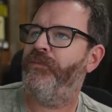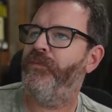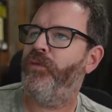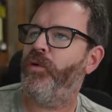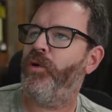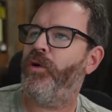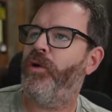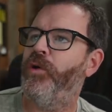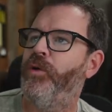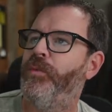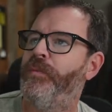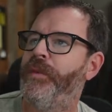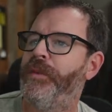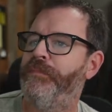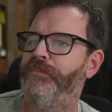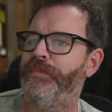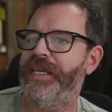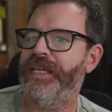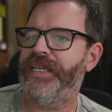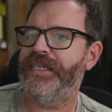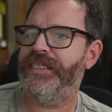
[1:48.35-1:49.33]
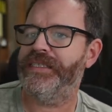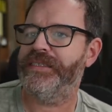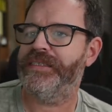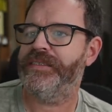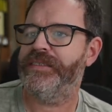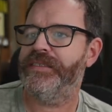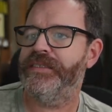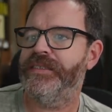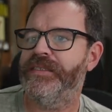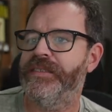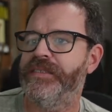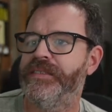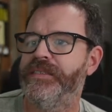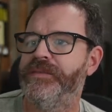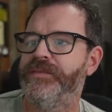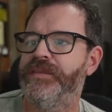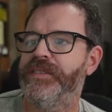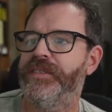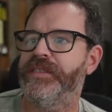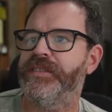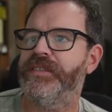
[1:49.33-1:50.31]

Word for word: 4-ohm impedance. Let's see what the